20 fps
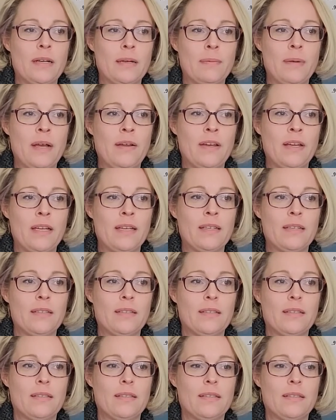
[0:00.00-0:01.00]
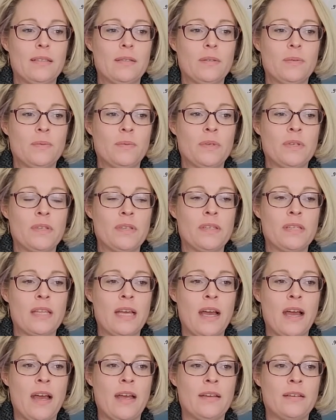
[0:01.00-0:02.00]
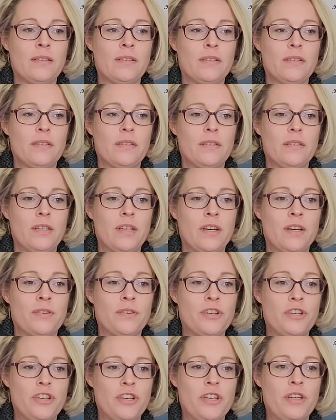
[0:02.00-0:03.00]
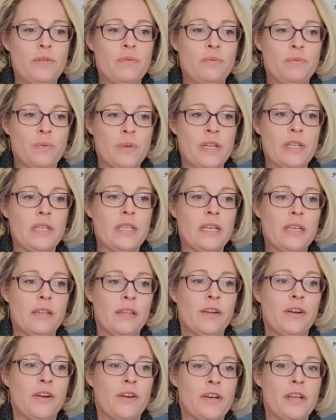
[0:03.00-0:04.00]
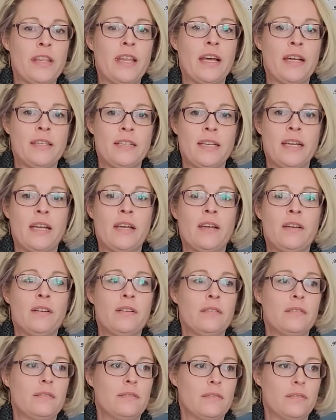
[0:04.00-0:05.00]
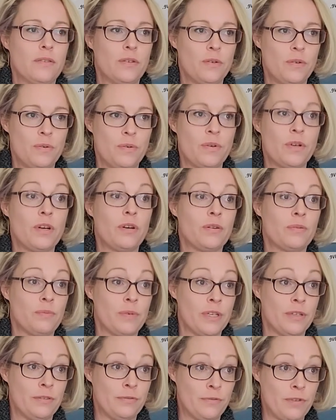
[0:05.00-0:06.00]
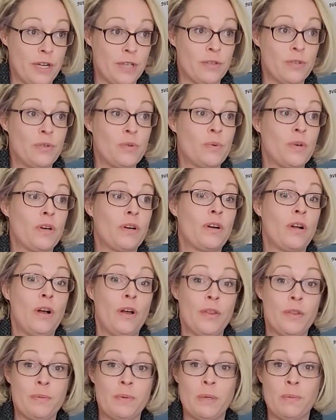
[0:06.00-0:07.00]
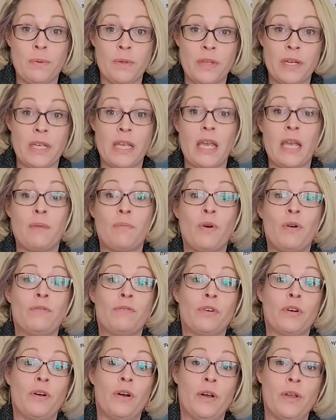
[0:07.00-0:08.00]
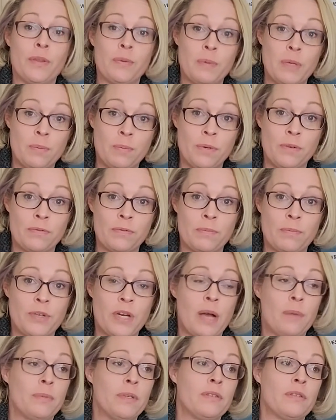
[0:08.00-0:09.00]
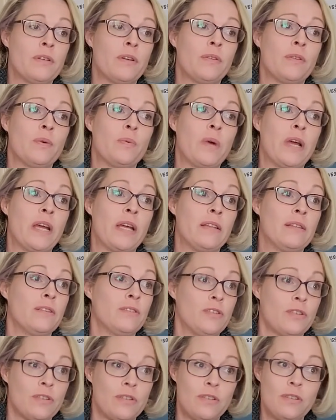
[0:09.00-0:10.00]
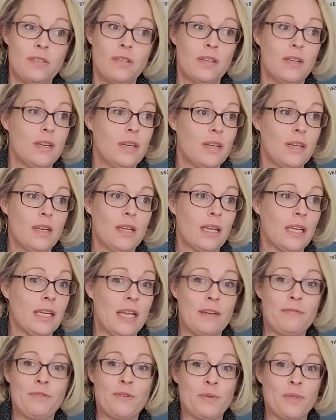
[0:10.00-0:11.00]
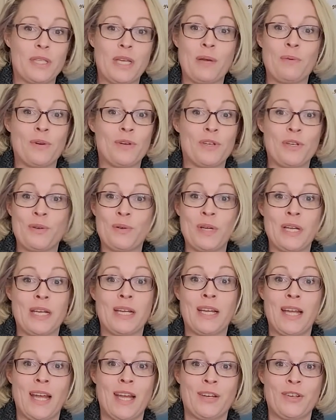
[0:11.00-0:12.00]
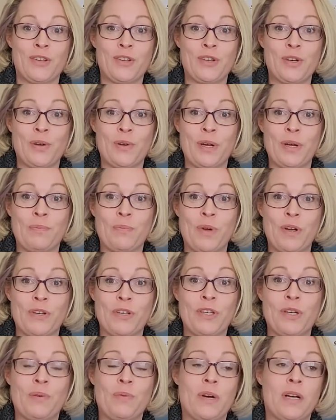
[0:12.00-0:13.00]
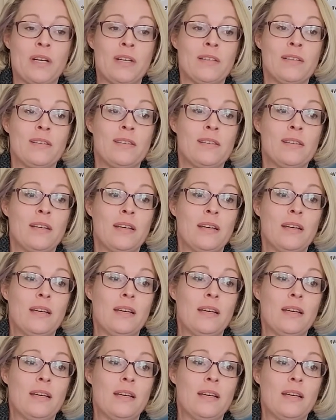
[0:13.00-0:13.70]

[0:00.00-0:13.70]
about it, was that, you know, she really learned that day who her real friends were, all mm-hmm. the people that came over, all the people from Chaplains on the way that just left what they were doing and showed up where she was.